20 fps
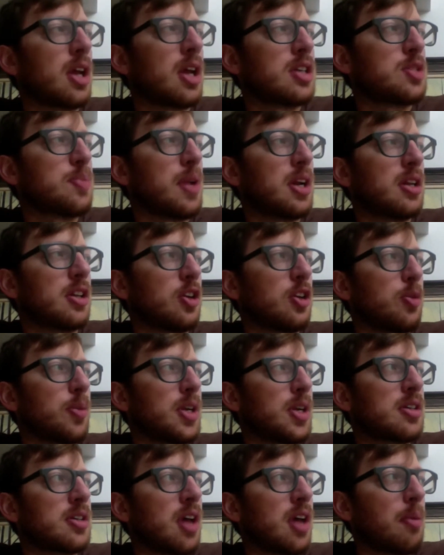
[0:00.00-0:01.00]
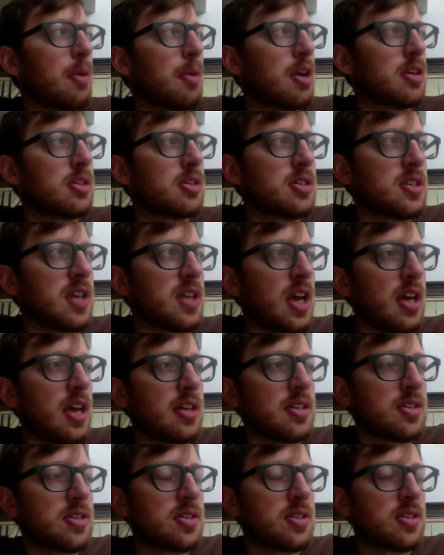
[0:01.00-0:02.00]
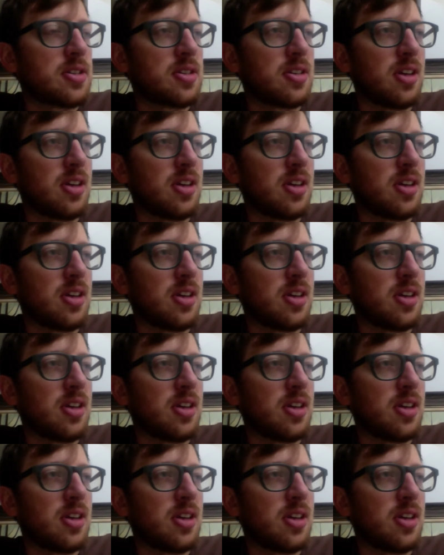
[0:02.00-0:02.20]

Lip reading: spent a little bit of time on sets,